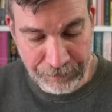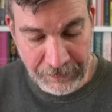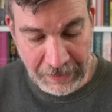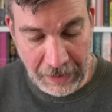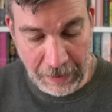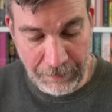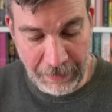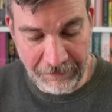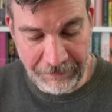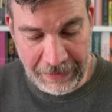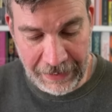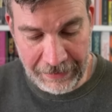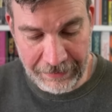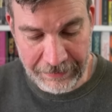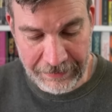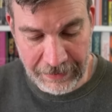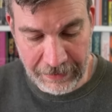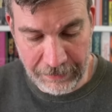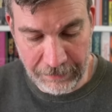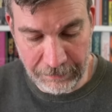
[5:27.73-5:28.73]
Above that,
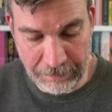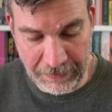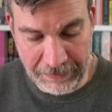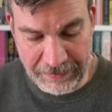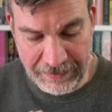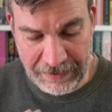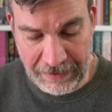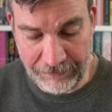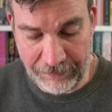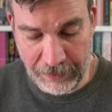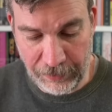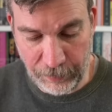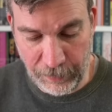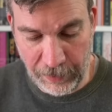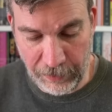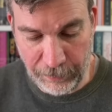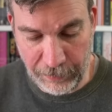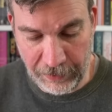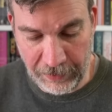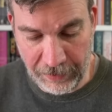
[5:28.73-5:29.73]
so my seventh
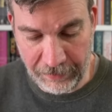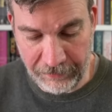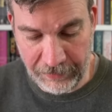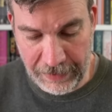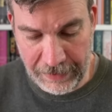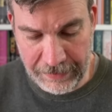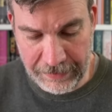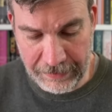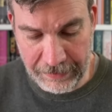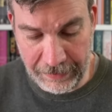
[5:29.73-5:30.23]
worst book I've read,